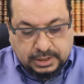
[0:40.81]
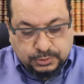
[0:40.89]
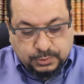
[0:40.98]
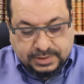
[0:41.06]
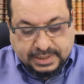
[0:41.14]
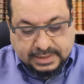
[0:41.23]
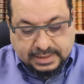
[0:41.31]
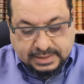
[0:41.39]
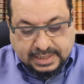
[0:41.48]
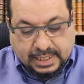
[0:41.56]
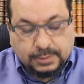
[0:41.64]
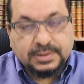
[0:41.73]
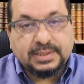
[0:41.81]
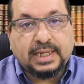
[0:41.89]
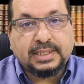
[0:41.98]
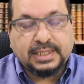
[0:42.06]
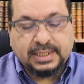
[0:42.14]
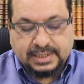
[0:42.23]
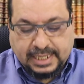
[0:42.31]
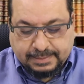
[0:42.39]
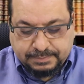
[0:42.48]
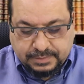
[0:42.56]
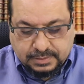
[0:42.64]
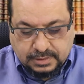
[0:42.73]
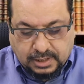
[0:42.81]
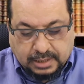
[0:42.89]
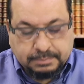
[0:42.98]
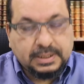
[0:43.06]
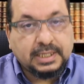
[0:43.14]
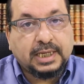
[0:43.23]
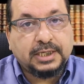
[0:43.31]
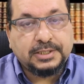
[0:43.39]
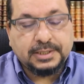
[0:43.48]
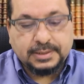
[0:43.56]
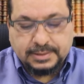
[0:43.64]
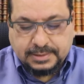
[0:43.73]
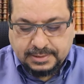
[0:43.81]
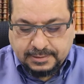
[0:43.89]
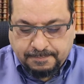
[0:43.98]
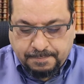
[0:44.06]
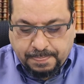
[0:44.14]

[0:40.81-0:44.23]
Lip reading: to settle the outstanding debt obligations